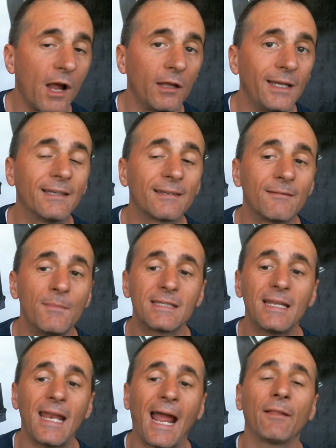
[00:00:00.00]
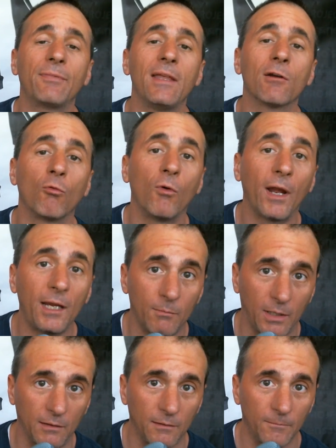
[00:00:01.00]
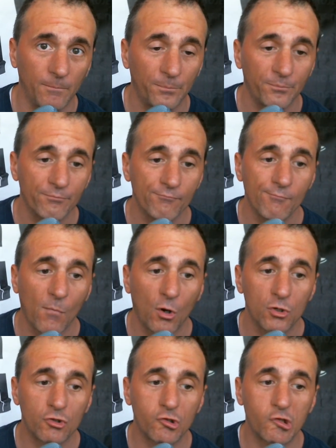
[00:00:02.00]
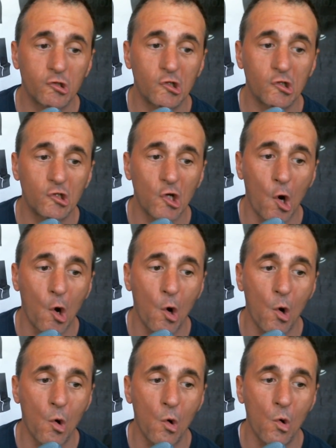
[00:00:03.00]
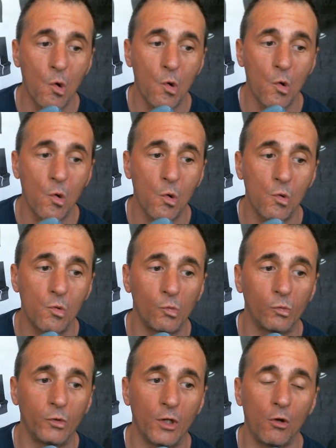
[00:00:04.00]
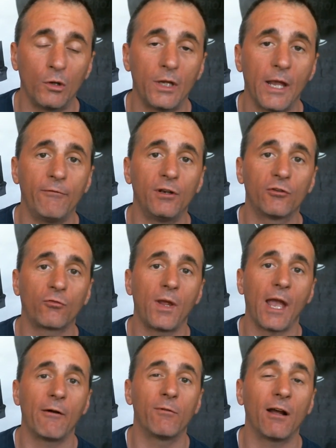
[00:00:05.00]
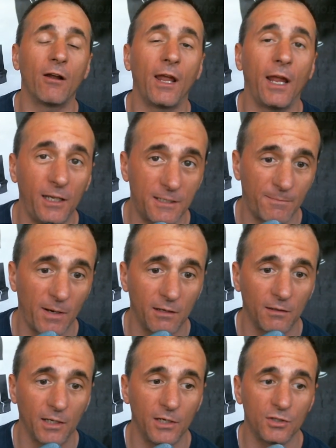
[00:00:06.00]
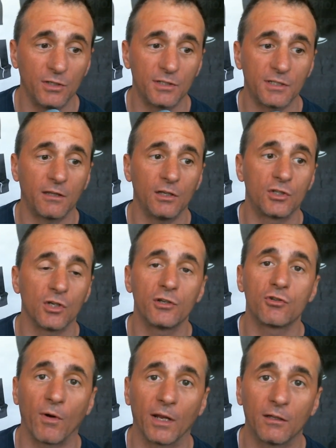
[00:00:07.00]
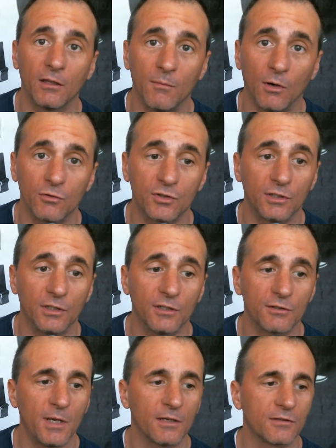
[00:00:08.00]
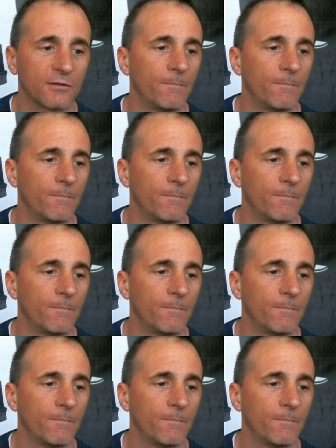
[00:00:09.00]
He dismissed it at the arraignment. So the only evidence we have without any speculation is that the judge granted the motion to dismiss.